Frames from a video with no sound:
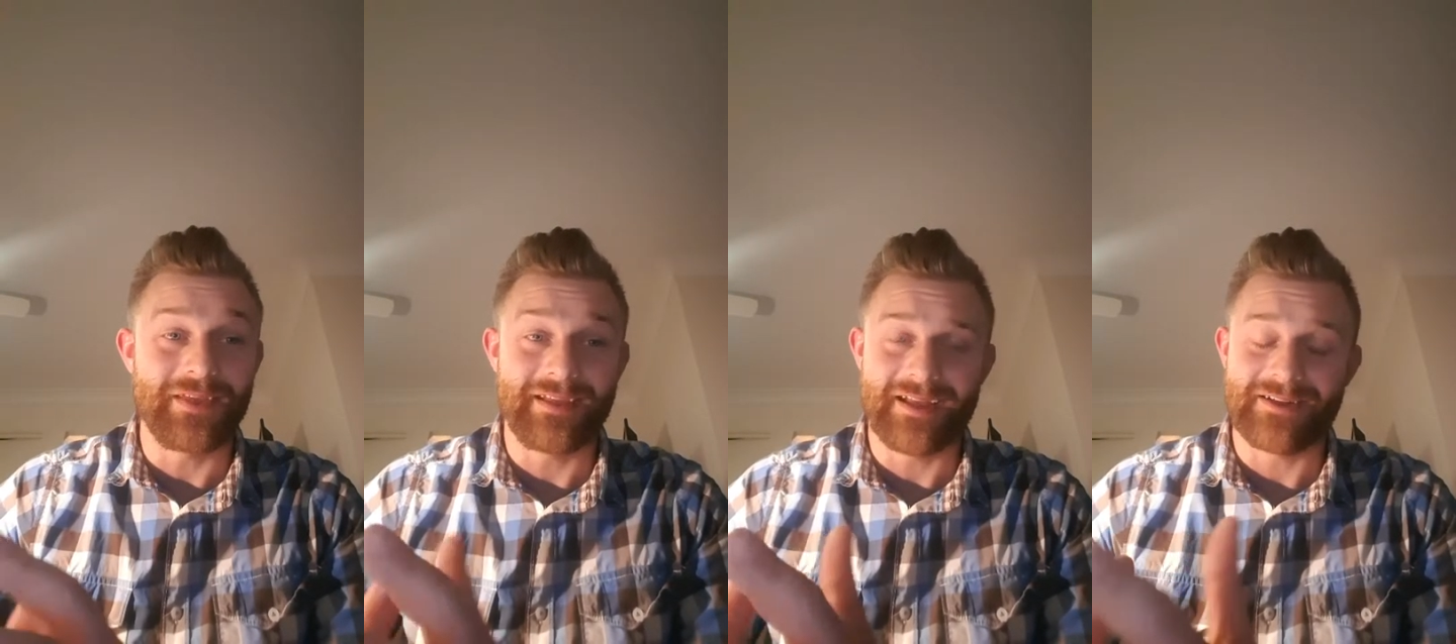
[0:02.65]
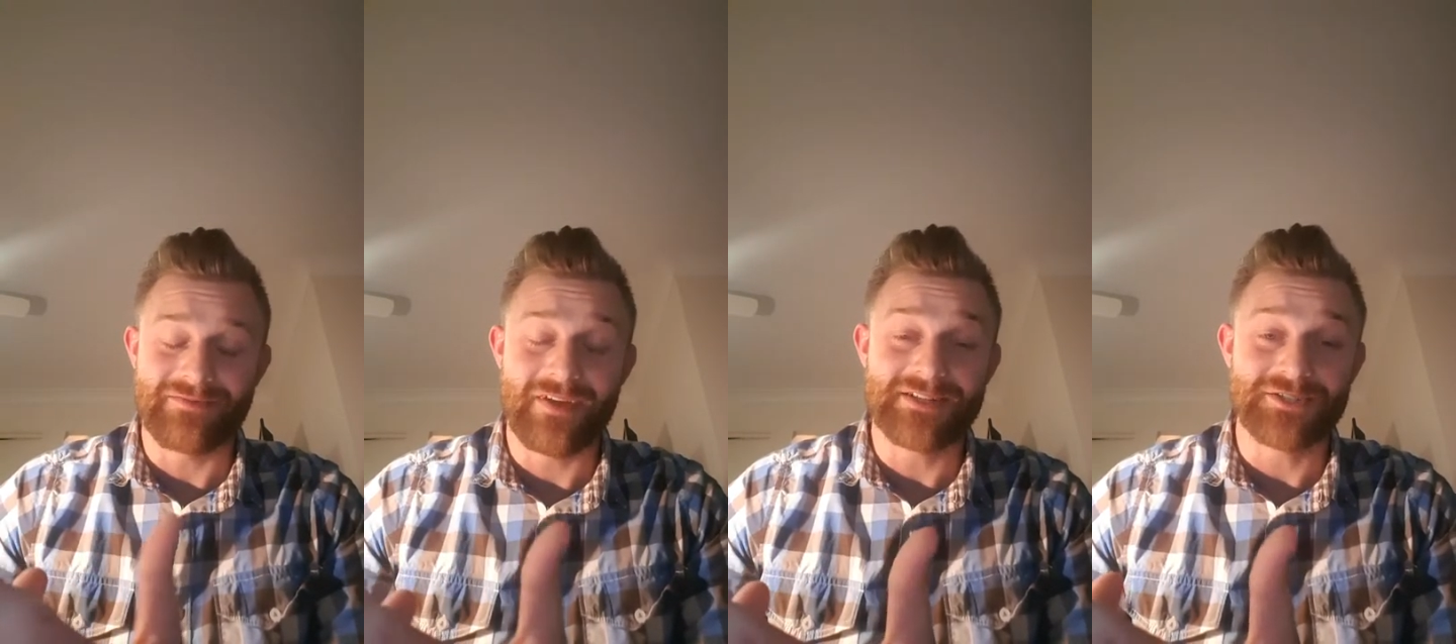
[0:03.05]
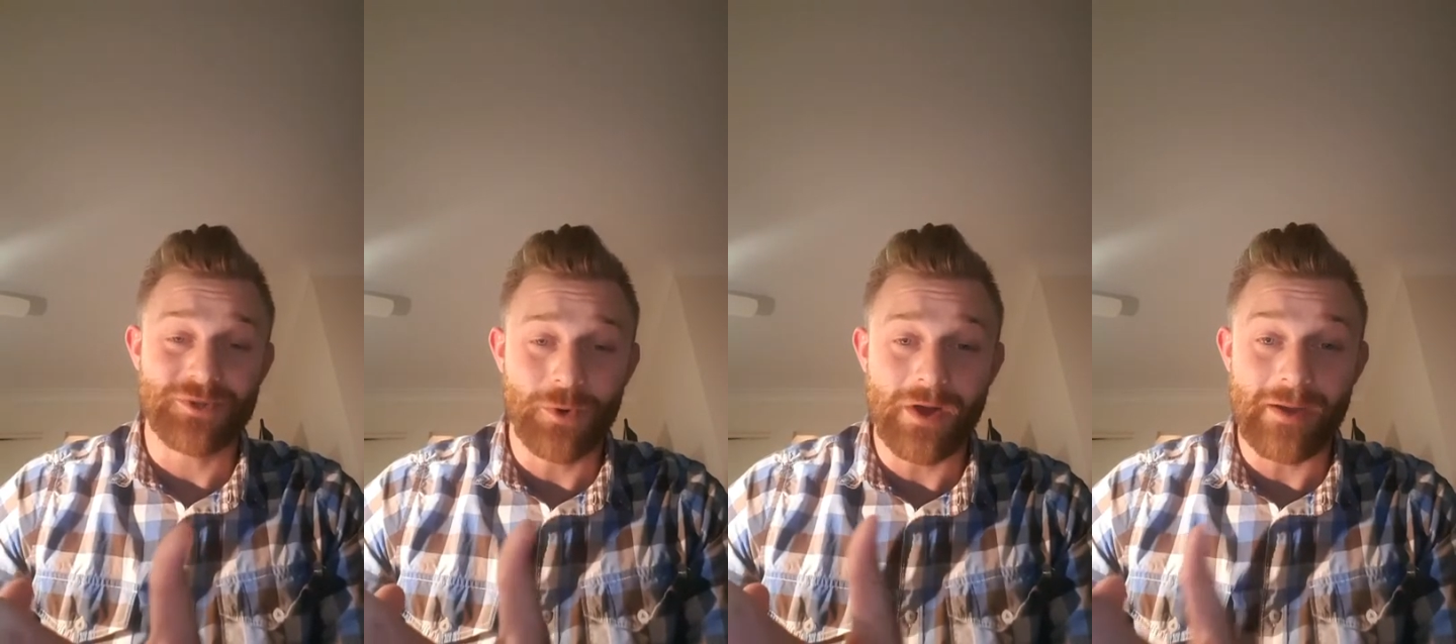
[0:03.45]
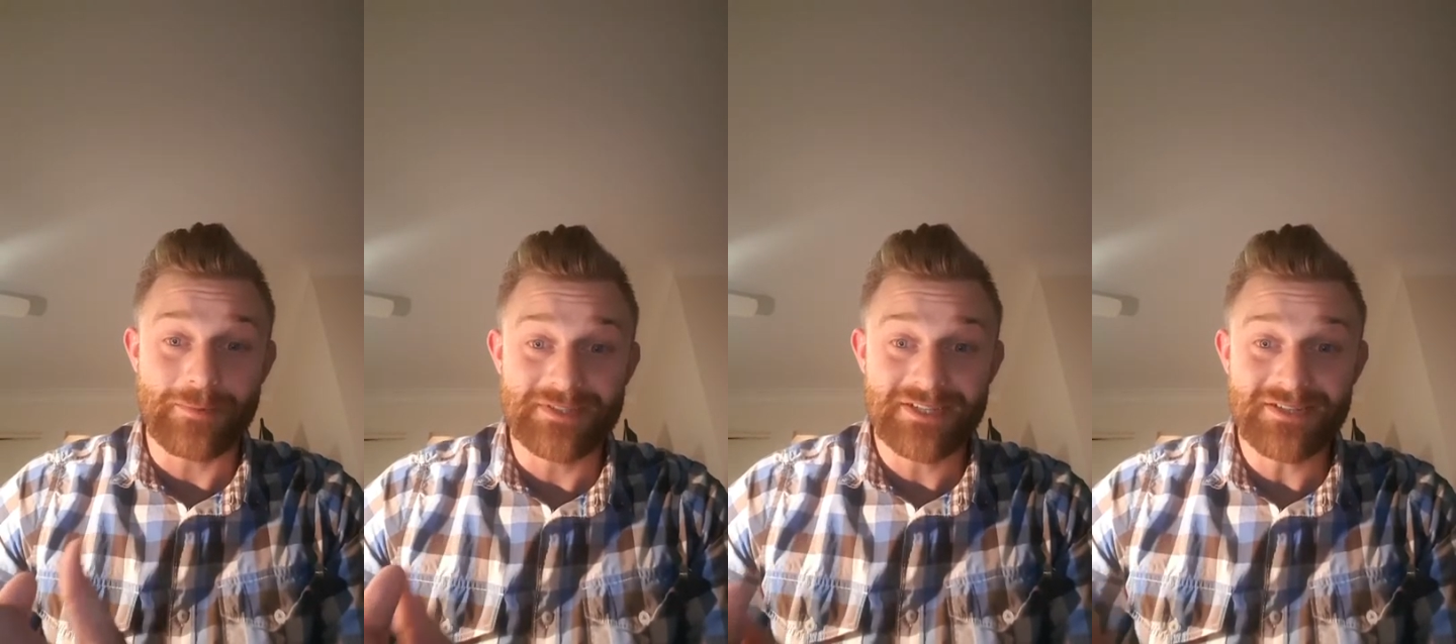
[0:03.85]
the Adventure Tour
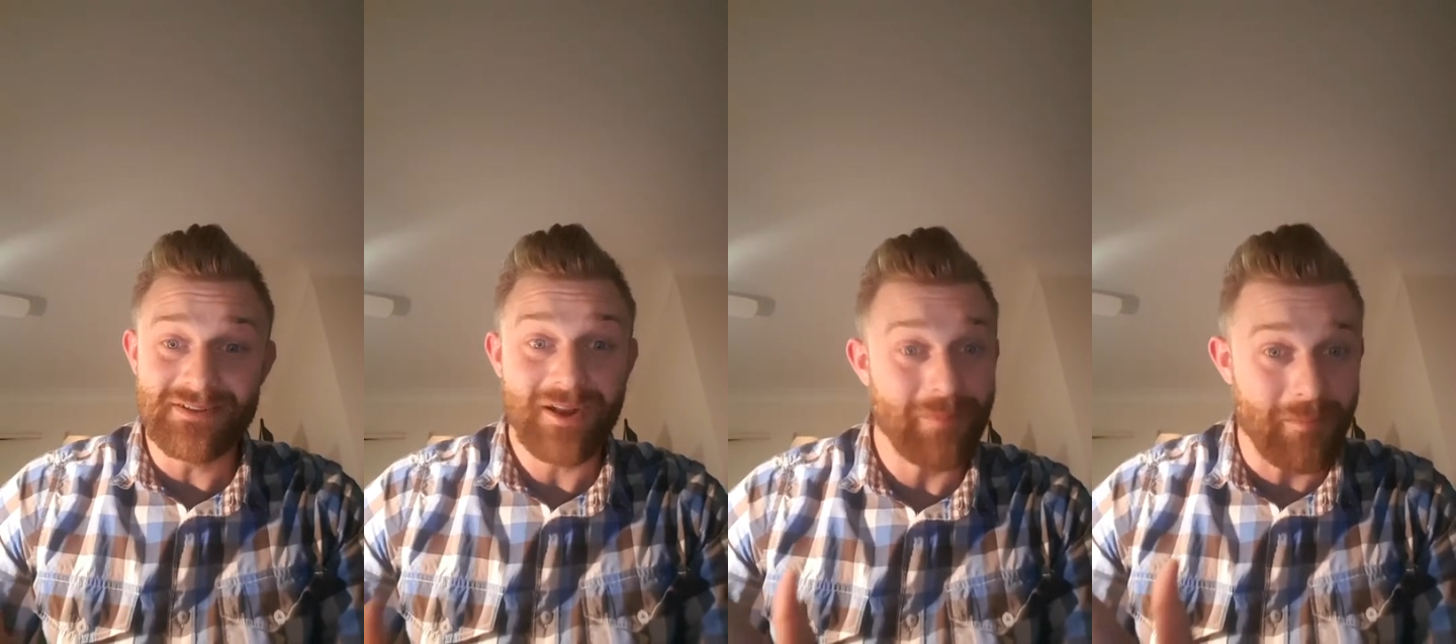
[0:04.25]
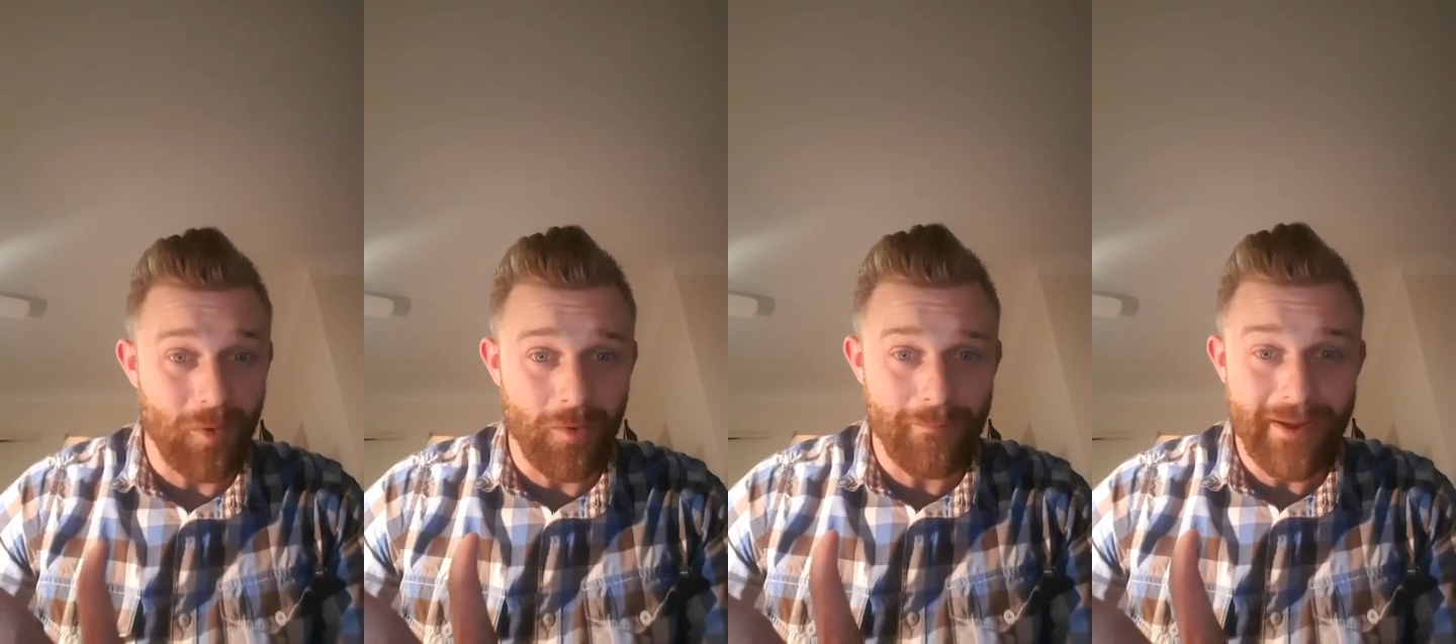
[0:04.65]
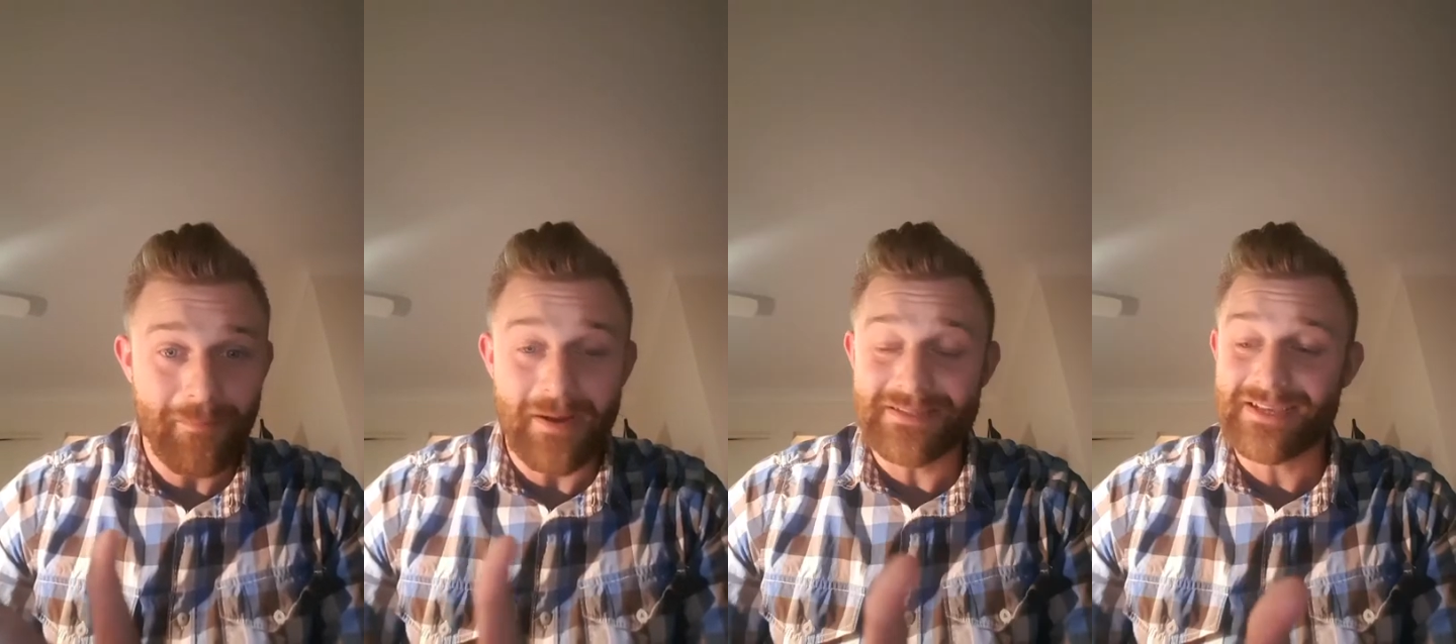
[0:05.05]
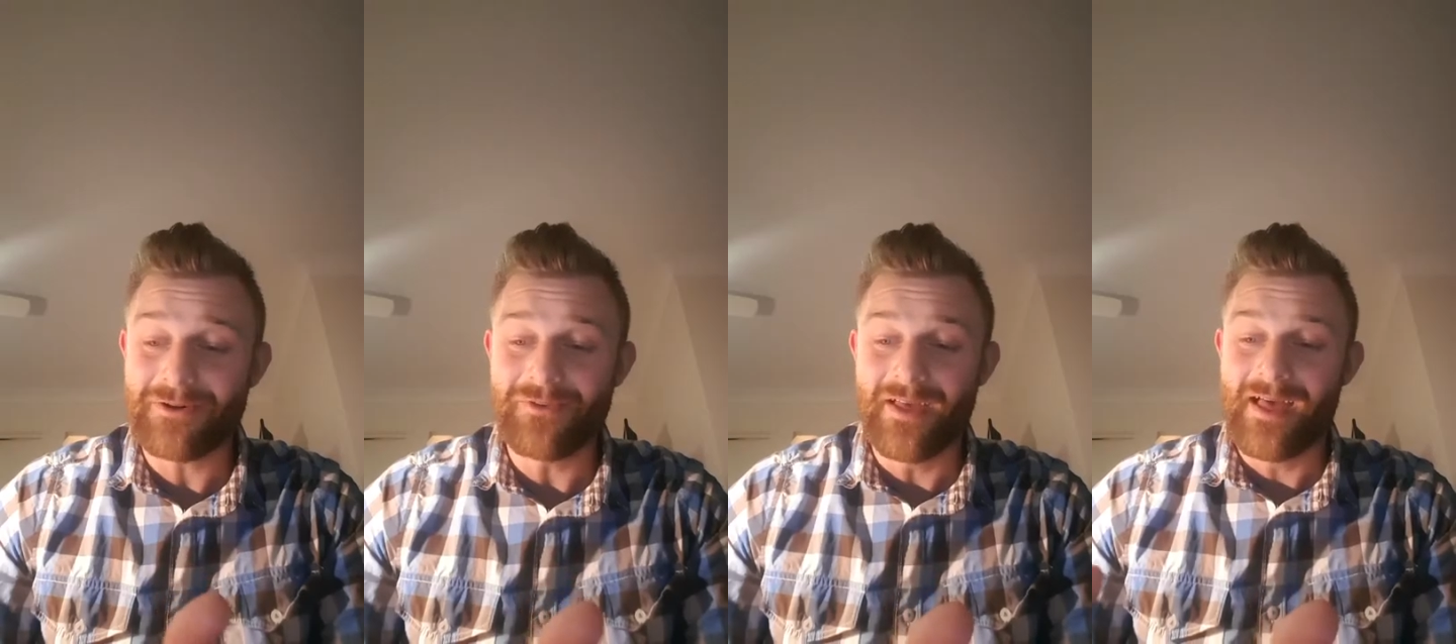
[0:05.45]
Guide position. A little bit more about myself.